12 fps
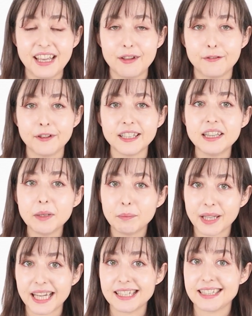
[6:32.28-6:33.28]
Fill in the
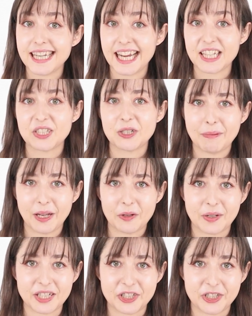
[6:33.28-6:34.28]
blanks to answer my
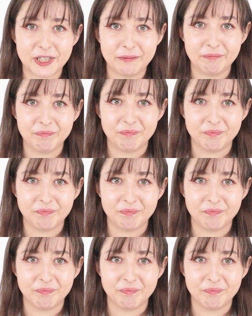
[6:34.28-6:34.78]
question.